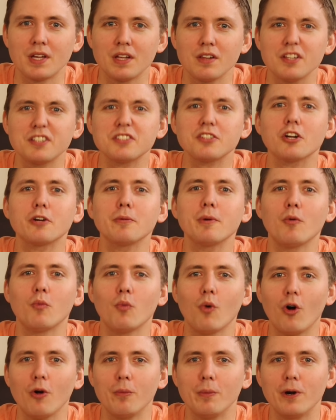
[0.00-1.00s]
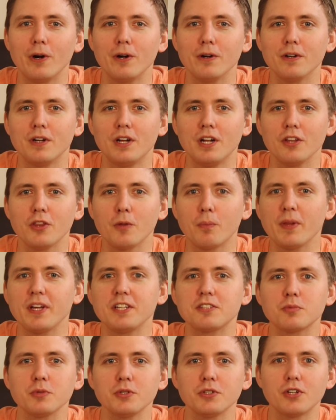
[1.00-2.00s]
Let's talk about Walmart, the
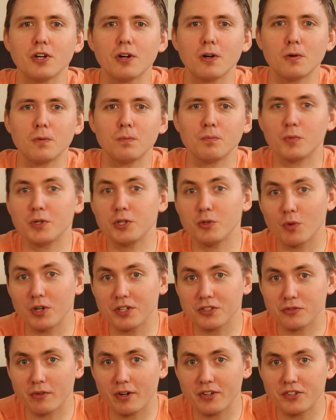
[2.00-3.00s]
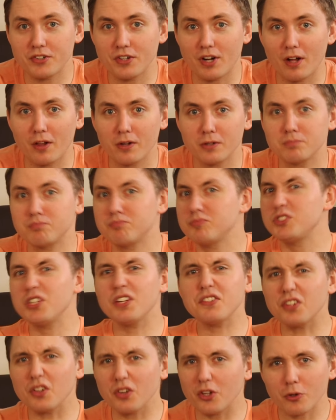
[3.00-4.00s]
place where you go when you want to stretch a dollar
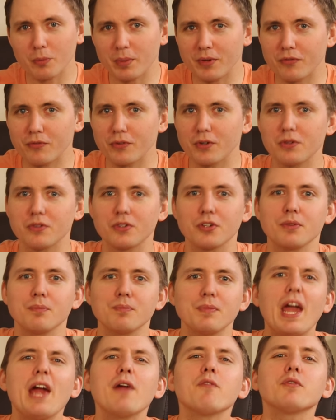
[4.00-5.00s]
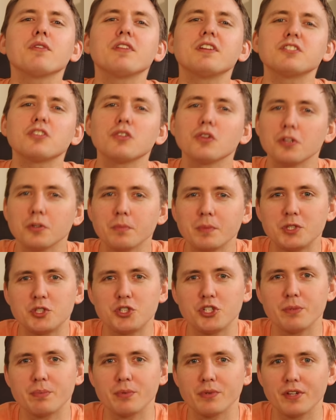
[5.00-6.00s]
just a little bit further. Everything's a little bit
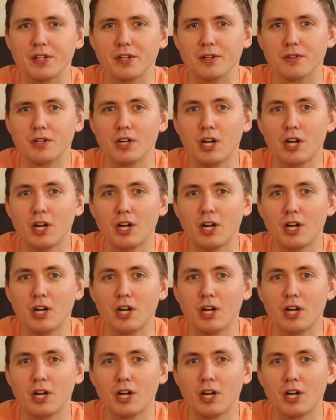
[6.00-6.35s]
cheaper there.